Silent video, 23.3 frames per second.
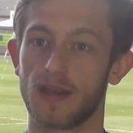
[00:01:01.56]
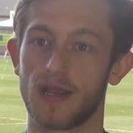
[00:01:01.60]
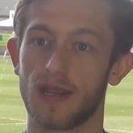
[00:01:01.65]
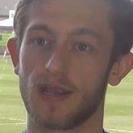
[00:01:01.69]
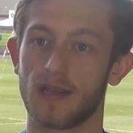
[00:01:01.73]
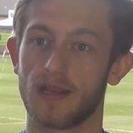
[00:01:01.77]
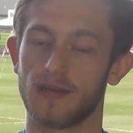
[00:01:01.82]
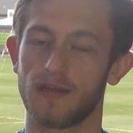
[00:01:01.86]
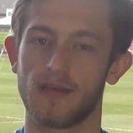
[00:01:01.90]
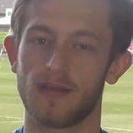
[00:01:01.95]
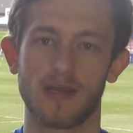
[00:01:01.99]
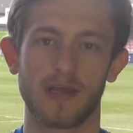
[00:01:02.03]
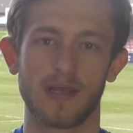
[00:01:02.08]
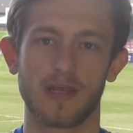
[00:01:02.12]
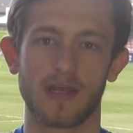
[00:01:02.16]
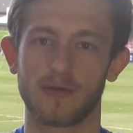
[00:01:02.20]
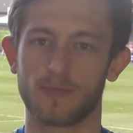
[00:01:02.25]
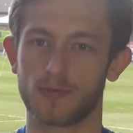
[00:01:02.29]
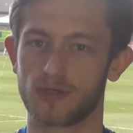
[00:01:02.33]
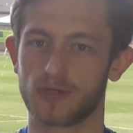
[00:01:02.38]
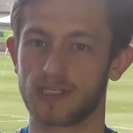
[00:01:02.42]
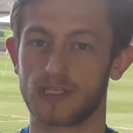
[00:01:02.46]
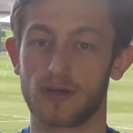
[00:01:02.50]
then,
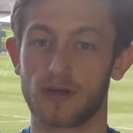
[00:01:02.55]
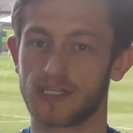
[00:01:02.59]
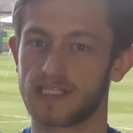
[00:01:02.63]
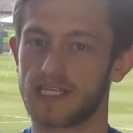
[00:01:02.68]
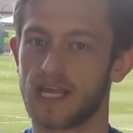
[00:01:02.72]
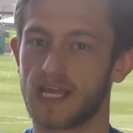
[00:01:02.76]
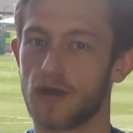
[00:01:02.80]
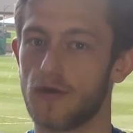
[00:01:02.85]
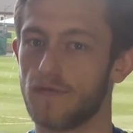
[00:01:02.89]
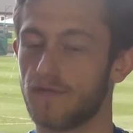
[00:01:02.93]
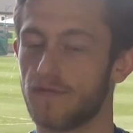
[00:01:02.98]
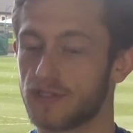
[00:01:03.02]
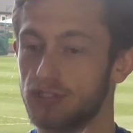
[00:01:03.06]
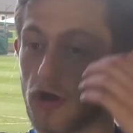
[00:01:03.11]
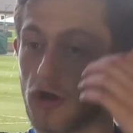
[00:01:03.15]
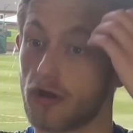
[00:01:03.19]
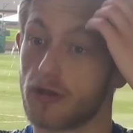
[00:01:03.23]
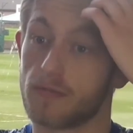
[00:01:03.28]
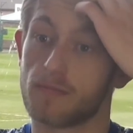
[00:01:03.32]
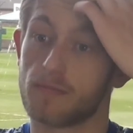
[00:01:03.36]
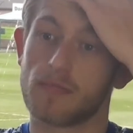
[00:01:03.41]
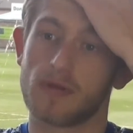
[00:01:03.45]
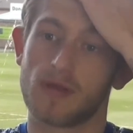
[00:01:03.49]
but like you say, over
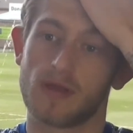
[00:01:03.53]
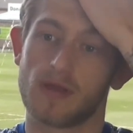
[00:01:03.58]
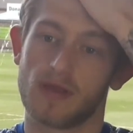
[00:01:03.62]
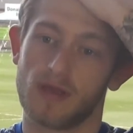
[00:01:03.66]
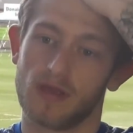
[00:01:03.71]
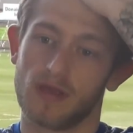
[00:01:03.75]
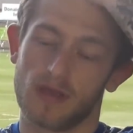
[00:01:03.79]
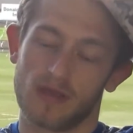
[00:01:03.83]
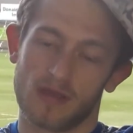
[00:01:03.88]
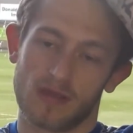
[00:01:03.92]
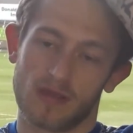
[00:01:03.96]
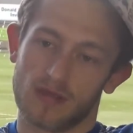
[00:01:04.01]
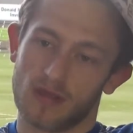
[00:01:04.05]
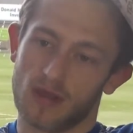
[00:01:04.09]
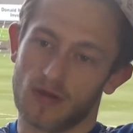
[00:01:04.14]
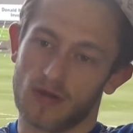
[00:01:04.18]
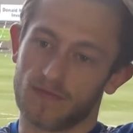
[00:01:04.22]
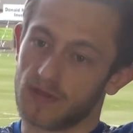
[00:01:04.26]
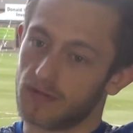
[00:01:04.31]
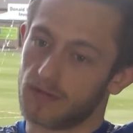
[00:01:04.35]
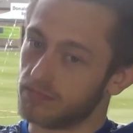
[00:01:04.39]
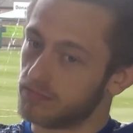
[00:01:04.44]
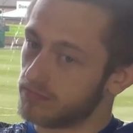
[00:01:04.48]
time,
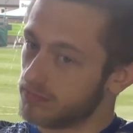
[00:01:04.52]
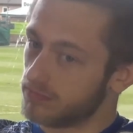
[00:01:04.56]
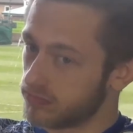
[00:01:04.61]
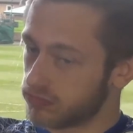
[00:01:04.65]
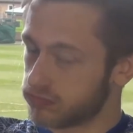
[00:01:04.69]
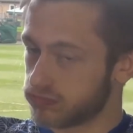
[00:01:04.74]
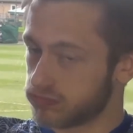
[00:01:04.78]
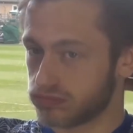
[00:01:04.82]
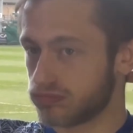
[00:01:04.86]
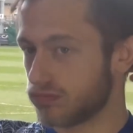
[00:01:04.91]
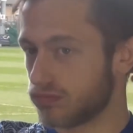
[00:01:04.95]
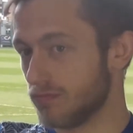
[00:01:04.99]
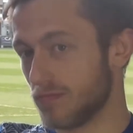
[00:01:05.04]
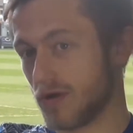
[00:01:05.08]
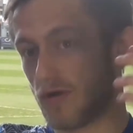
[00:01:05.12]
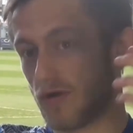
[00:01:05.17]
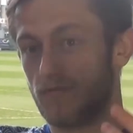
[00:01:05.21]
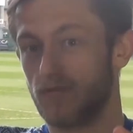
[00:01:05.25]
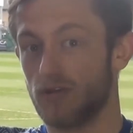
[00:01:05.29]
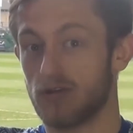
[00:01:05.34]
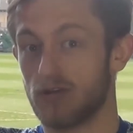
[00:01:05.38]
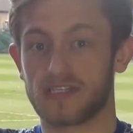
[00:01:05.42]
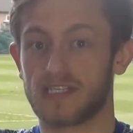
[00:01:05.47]
over
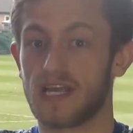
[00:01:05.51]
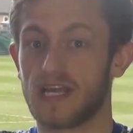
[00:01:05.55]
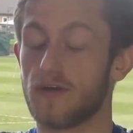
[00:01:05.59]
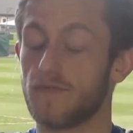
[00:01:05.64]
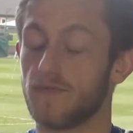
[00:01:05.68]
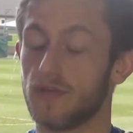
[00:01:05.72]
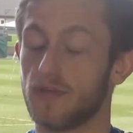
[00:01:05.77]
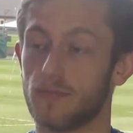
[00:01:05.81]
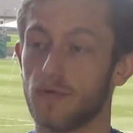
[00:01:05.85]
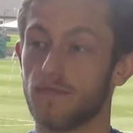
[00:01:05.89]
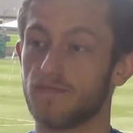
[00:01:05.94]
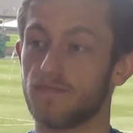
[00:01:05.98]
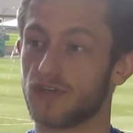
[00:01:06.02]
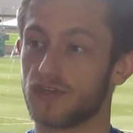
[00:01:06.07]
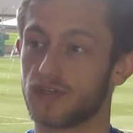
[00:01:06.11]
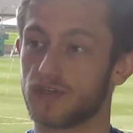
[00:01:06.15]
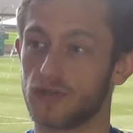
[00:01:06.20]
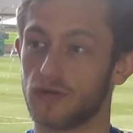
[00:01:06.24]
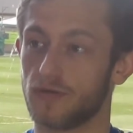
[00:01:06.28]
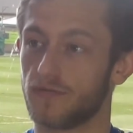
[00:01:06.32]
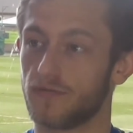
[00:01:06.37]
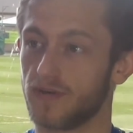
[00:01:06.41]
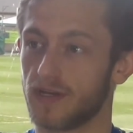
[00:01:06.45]
the months and
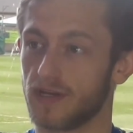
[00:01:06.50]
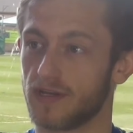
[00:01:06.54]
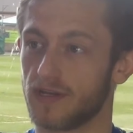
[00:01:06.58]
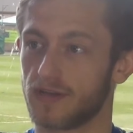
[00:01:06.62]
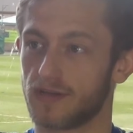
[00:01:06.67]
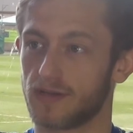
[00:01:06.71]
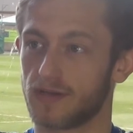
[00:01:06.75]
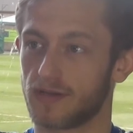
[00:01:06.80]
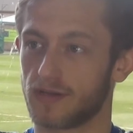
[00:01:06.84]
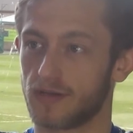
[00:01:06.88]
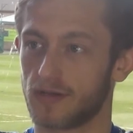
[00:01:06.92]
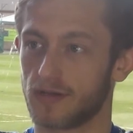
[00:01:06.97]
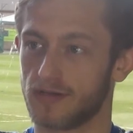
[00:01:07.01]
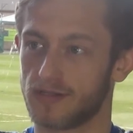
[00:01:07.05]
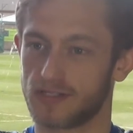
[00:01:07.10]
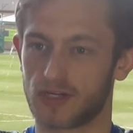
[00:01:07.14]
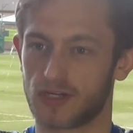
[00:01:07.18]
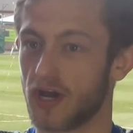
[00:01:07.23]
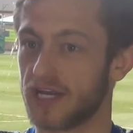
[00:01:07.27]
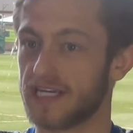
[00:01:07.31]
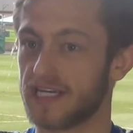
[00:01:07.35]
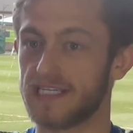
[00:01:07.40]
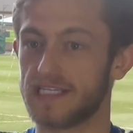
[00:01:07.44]
stuff, it's
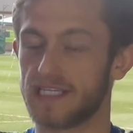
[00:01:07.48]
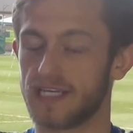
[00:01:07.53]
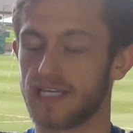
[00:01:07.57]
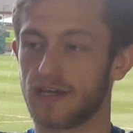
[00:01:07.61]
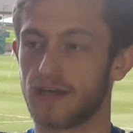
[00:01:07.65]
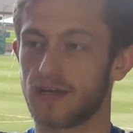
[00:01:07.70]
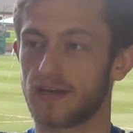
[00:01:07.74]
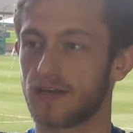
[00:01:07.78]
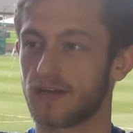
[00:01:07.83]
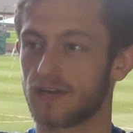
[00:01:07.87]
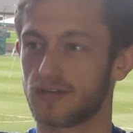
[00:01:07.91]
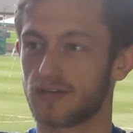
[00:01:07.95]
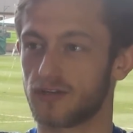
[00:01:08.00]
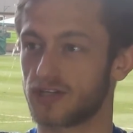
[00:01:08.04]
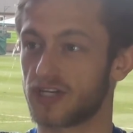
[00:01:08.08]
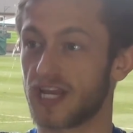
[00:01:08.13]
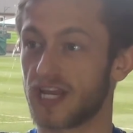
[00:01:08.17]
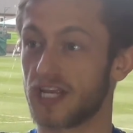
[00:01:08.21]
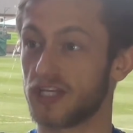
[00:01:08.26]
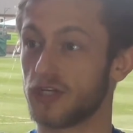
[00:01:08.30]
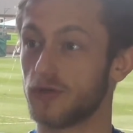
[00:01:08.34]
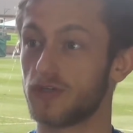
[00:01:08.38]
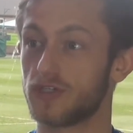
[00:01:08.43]
got easier, just
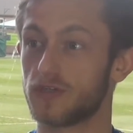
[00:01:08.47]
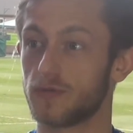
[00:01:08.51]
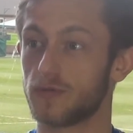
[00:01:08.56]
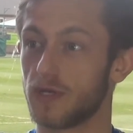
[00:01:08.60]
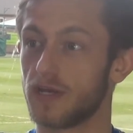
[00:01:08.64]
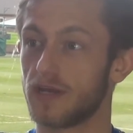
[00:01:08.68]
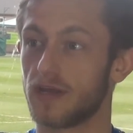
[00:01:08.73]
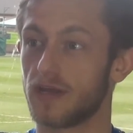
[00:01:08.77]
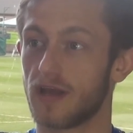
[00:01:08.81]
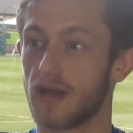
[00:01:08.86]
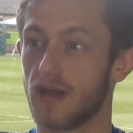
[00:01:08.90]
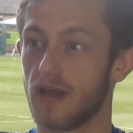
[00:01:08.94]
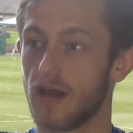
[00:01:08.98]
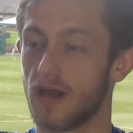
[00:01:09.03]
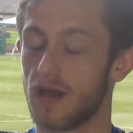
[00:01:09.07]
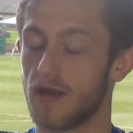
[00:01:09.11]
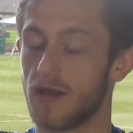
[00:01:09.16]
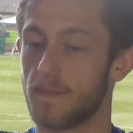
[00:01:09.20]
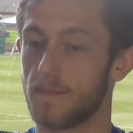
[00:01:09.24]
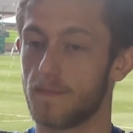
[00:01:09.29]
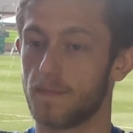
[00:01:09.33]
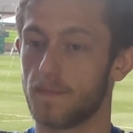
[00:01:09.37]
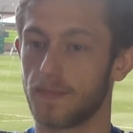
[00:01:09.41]
getting used to it.
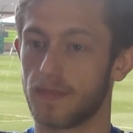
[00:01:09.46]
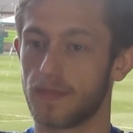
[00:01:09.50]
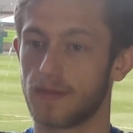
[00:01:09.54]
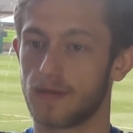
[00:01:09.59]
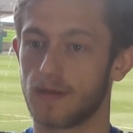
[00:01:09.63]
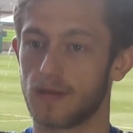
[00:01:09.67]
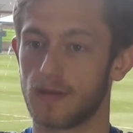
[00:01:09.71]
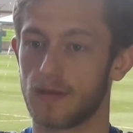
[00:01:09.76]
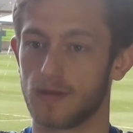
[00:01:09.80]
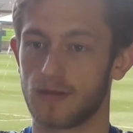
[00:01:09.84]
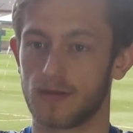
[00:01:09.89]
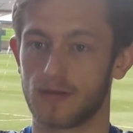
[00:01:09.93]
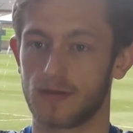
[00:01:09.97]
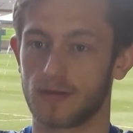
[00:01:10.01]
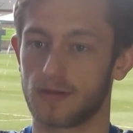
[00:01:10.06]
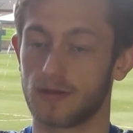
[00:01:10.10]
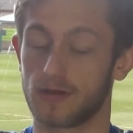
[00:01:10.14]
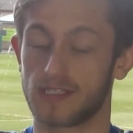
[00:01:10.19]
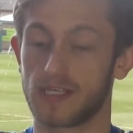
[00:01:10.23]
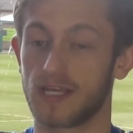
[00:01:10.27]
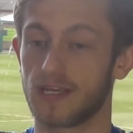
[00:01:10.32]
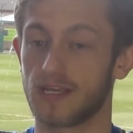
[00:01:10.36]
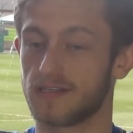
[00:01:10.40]

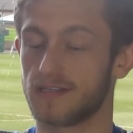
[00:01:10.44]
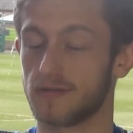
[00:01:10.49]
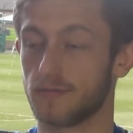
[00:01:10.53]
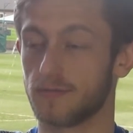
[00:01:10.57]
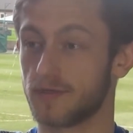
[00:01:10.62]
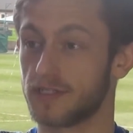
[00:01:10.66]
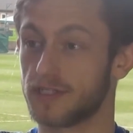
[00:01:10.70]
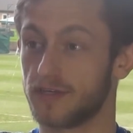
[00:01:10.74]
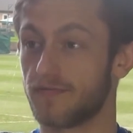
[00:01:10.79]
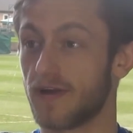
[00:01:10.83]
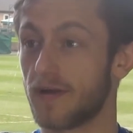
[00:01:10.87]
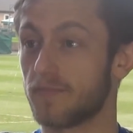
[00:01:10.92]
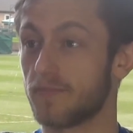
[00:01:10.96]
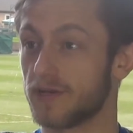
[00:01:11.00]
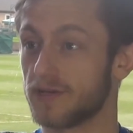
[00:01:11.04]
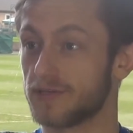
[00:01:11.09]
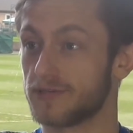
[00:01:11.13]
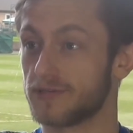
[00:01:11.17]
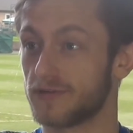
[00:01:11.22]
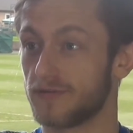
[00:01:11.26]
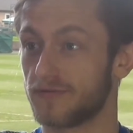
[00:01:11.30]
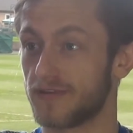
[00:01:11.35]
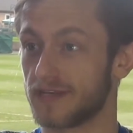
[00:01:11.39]
Like I say, I still miss your family
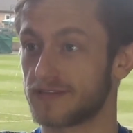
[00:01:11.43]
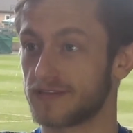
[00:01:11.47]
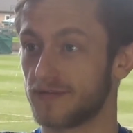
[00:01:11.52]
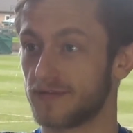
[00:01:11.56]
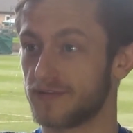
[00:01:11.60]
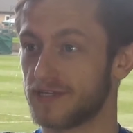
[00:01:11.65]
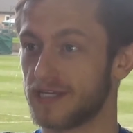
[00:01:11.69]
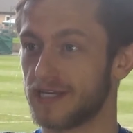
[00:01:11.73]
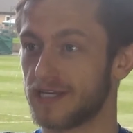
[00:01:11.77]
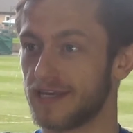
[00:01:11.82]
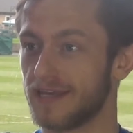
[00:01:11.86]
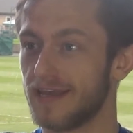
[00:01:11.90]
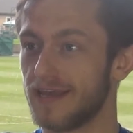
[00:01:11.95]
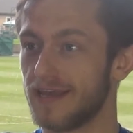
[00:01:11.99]
and stuff. That's obviously